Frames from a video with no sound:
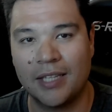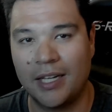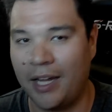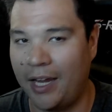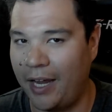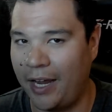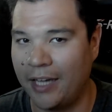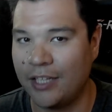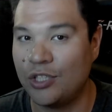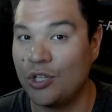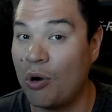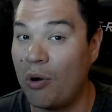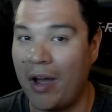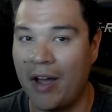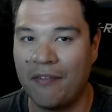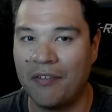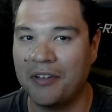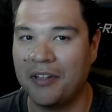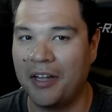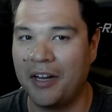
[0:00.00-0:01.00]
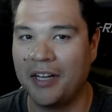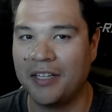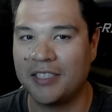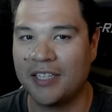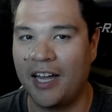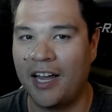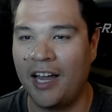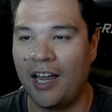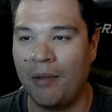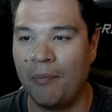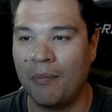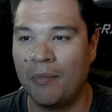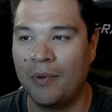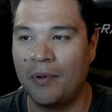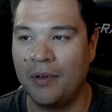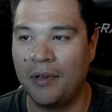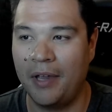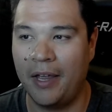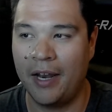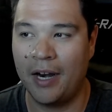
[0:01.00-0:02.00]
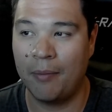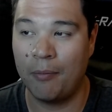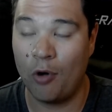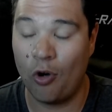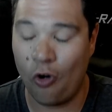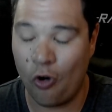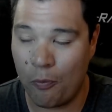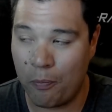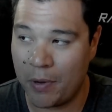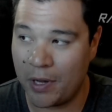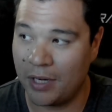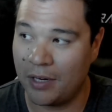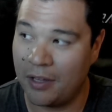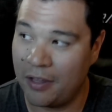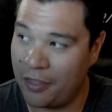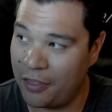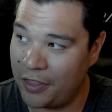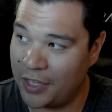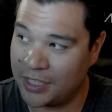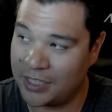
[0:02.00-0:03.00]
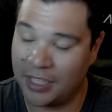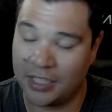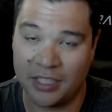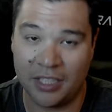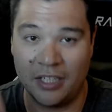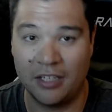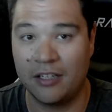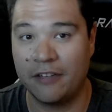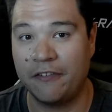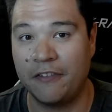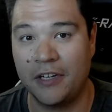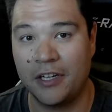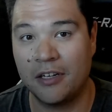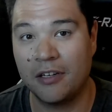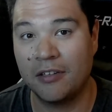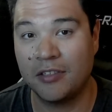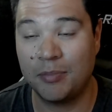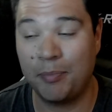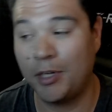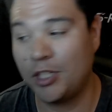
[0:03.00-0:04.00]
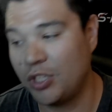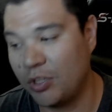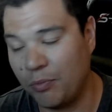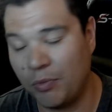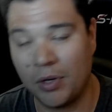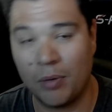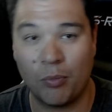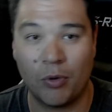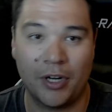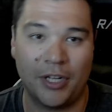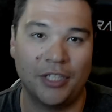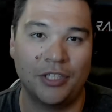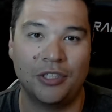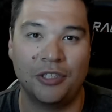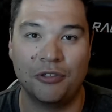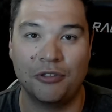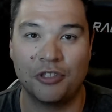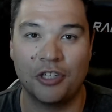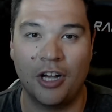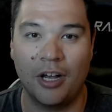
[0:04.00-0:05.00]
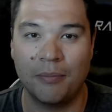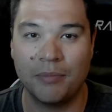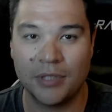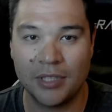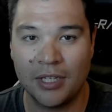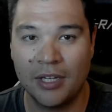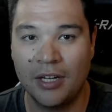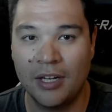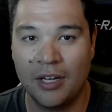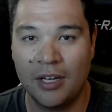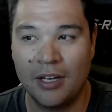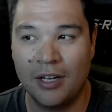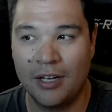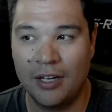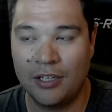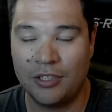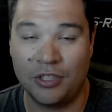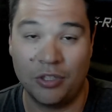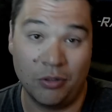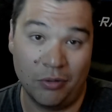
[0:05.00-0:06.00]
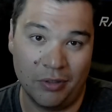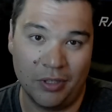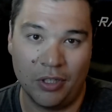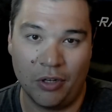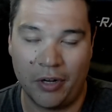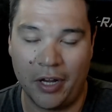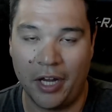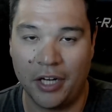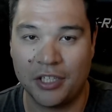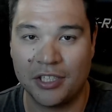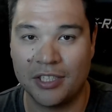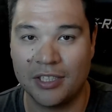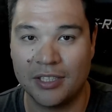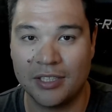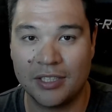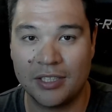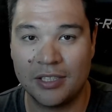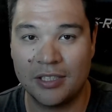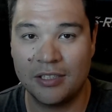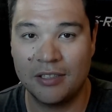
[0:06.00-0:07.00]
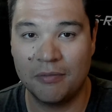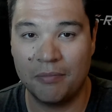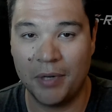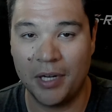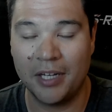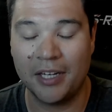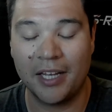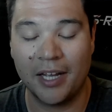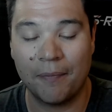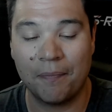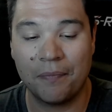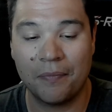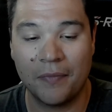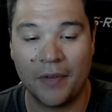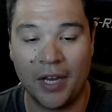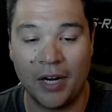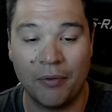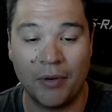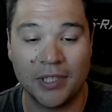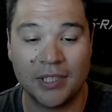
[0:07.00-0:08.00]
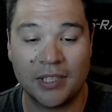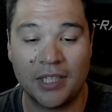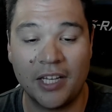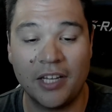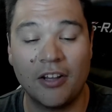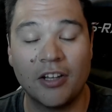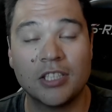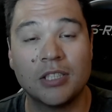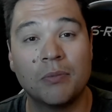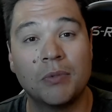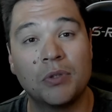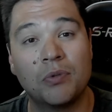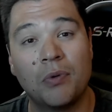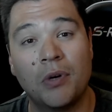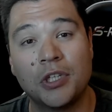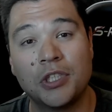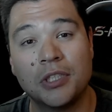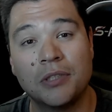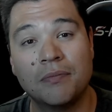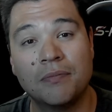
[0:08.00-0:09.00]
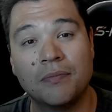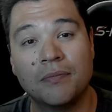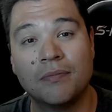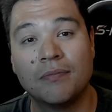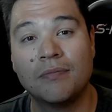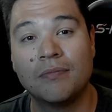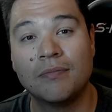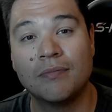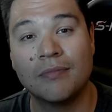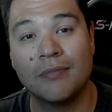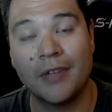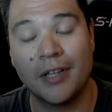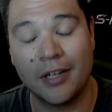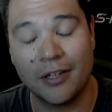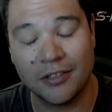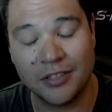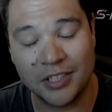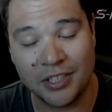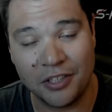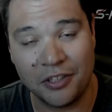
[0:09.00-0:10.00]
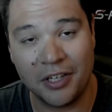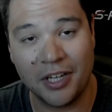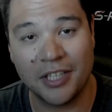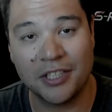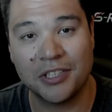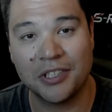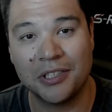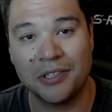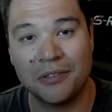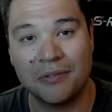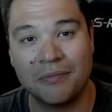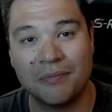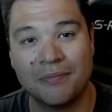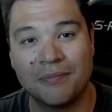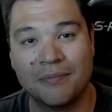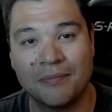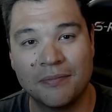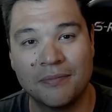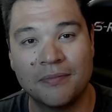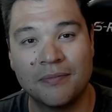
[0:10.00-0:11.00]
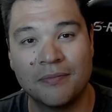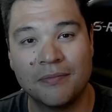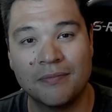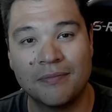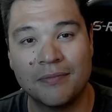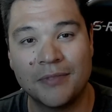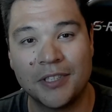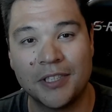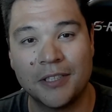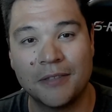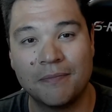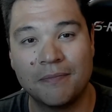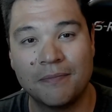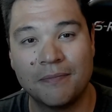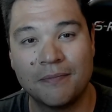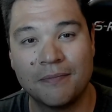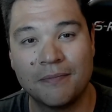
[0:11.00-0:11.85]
I don't have a lot of time, and I'm hoping this doesn't interfere, especially when I'm working 2 jobs, 2 locations. But yeah. Anyways, thank you guys so much for watching, and I'll see you guys soon. See ya.